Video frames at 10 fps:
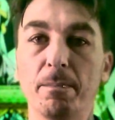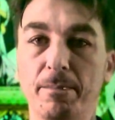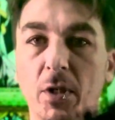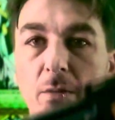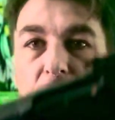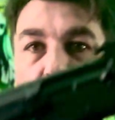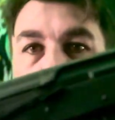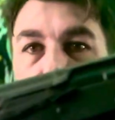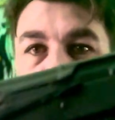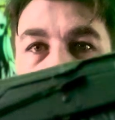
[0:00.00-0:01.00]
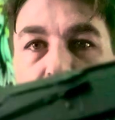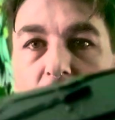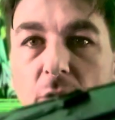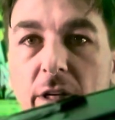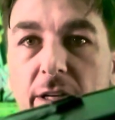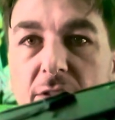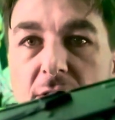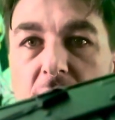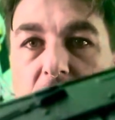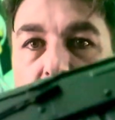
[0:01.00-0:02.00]
Misha was very nice
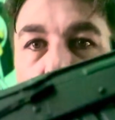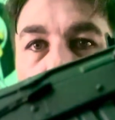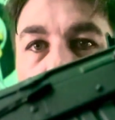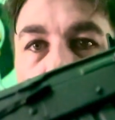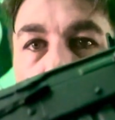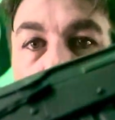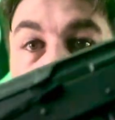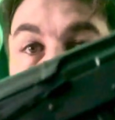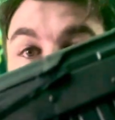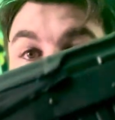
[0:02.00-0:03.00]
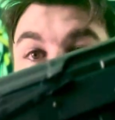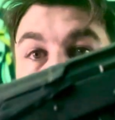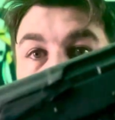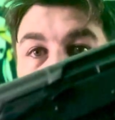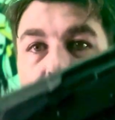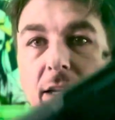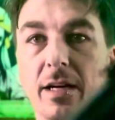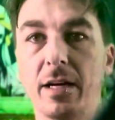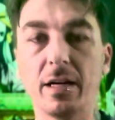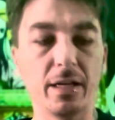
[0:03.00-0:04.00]
enough to include a Viger mag.
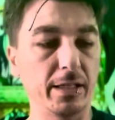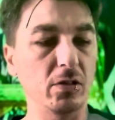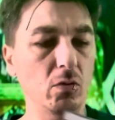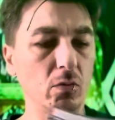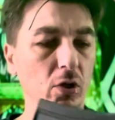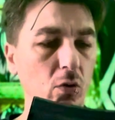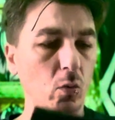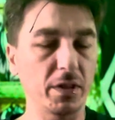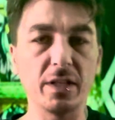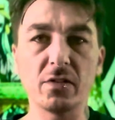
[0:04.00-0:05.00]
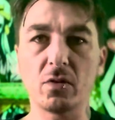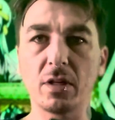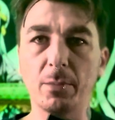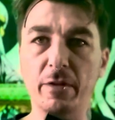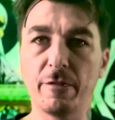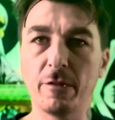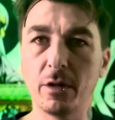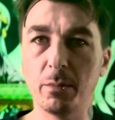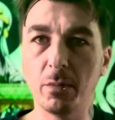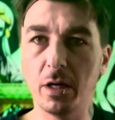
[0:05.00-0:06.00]
I don't know what these are coming
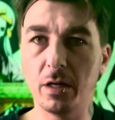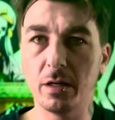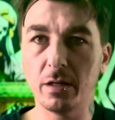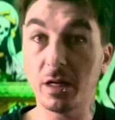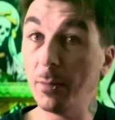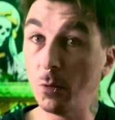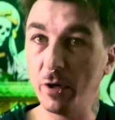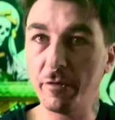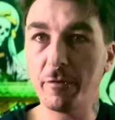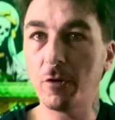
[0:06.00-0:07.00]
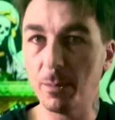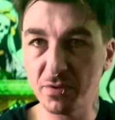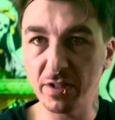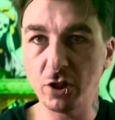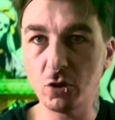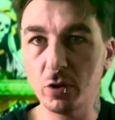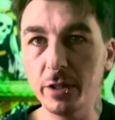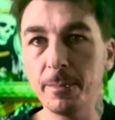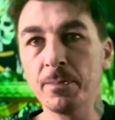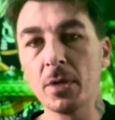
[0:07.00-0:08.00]
with from Sentry.
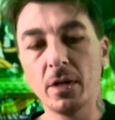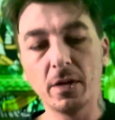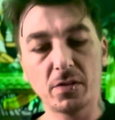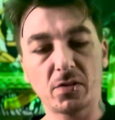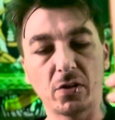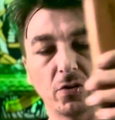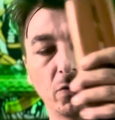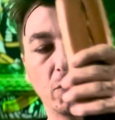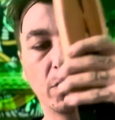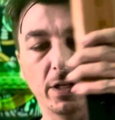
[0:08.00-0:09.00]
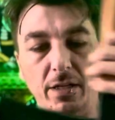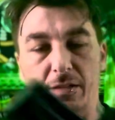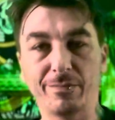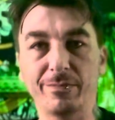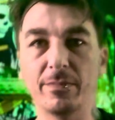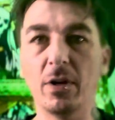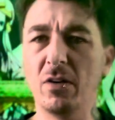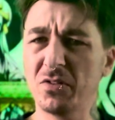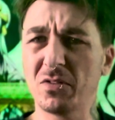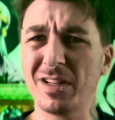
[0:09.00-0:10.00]
So,
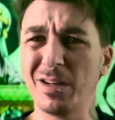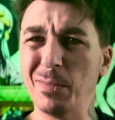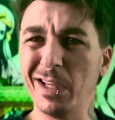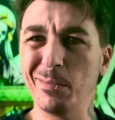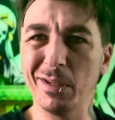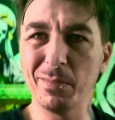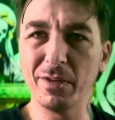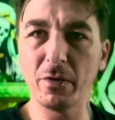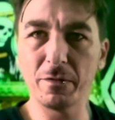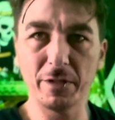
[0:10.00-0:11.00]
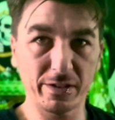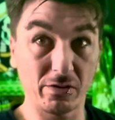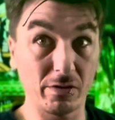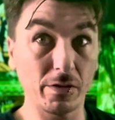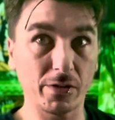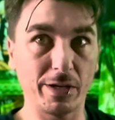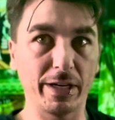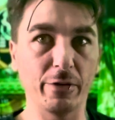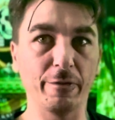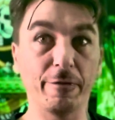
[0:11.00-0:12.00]
also kind of making me a bit of a flexer because now
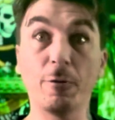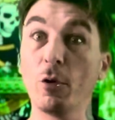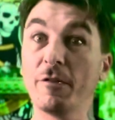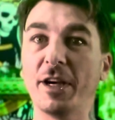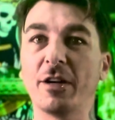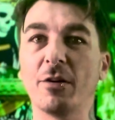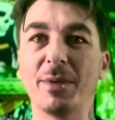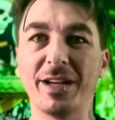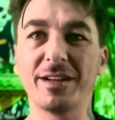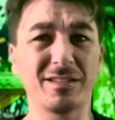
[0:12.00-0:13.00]
I own 4 Viger mags.